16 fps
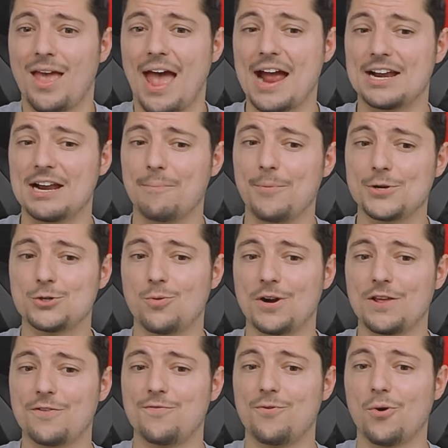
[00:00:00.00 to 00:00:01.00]
At number
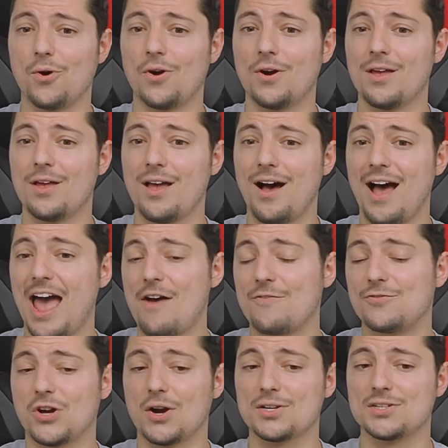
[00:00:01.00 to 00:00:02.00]
24, I
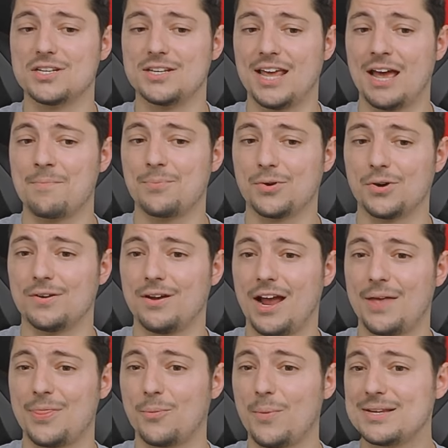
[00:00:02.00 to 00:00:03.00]
have Darcy Kember.
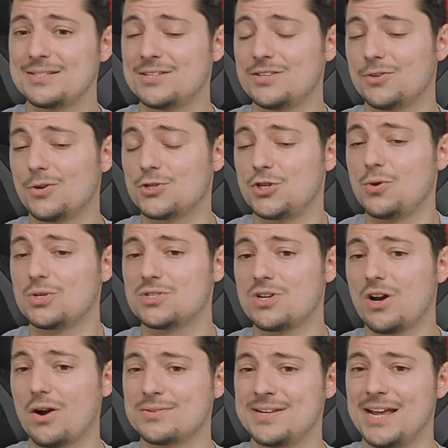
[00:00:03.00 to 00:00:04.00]
And the reason there's two
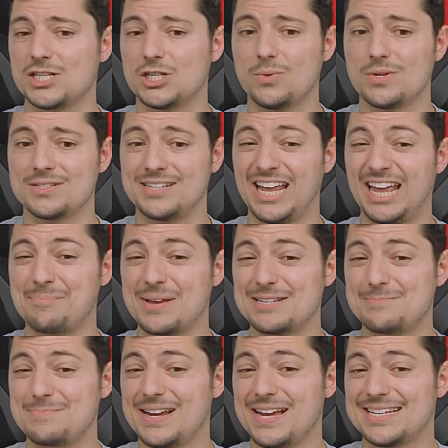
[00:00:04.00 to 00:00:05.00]
stars next to his name
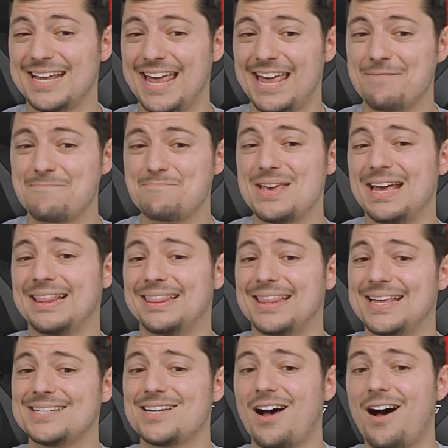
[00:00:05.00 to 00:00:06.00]
is because him being
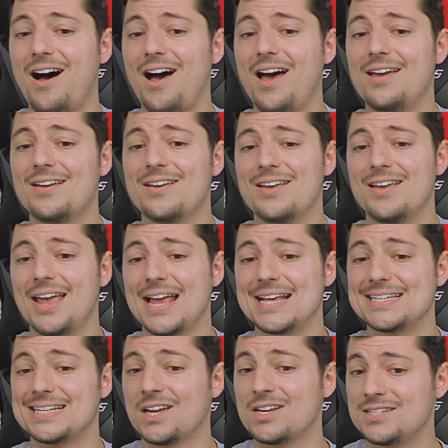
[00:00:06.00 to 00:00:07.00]
this high
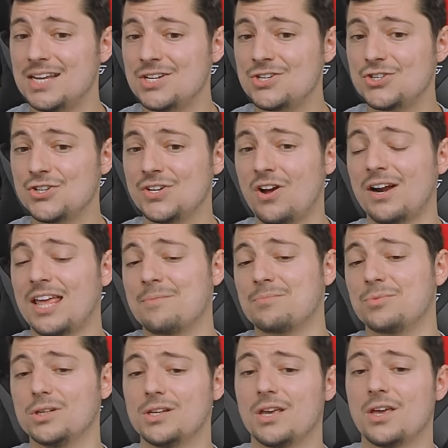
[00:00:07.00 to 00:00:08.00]
is contingent on
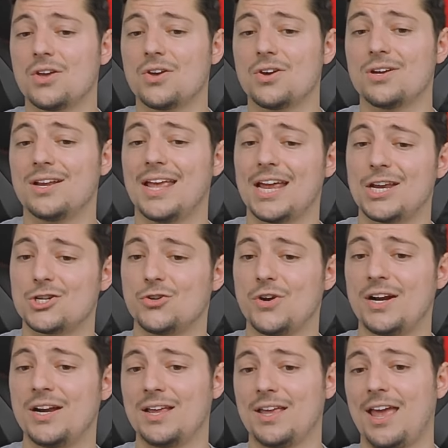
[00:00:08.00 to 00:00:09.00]
him looking good in
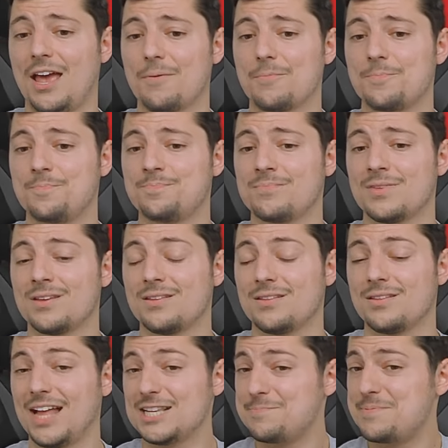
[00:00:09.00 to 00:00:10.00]
training camp.
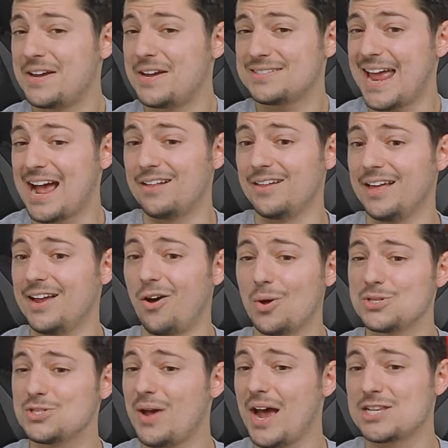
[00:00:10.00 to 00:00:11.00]
That's because LA
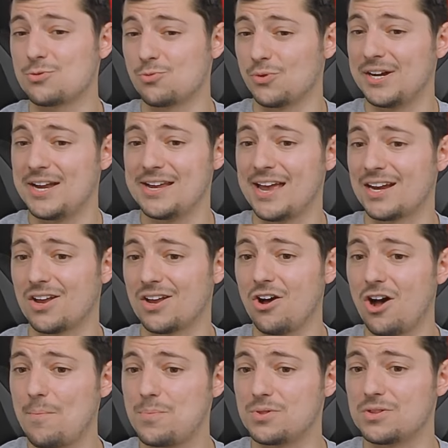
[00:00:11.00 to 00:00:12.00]
also has Riddick and
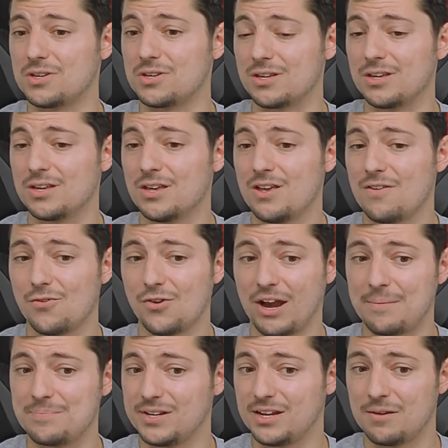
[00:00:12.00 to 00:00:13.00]
Copley for
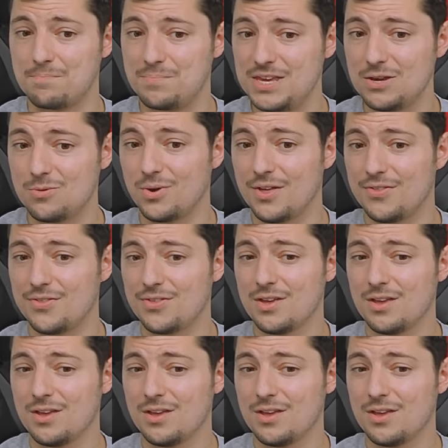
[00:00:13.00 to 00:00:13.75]
him to compete with.